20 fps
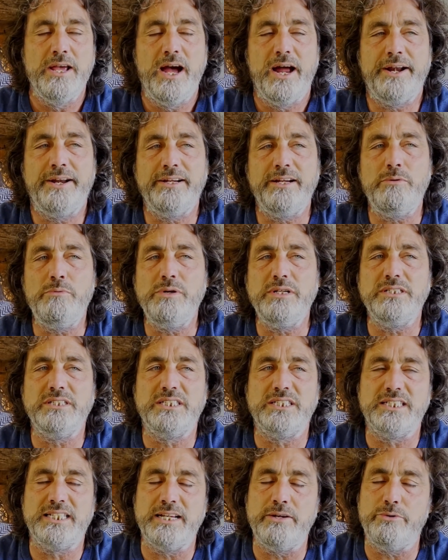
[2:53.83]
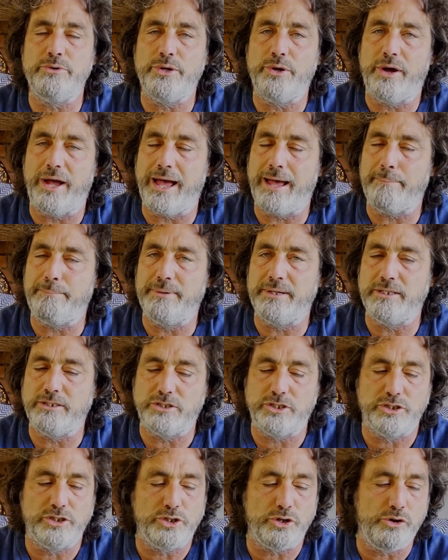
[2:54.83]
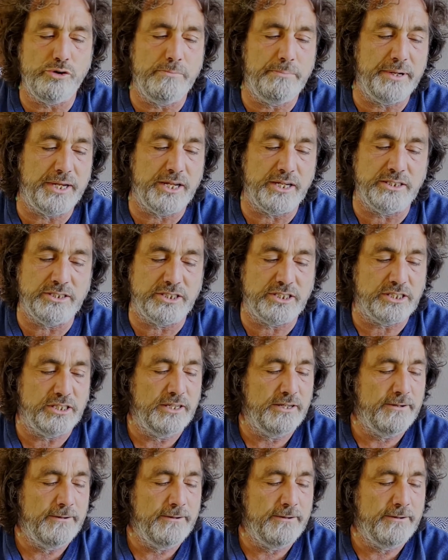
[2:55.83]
And I don't want to stilt your happiness at all because,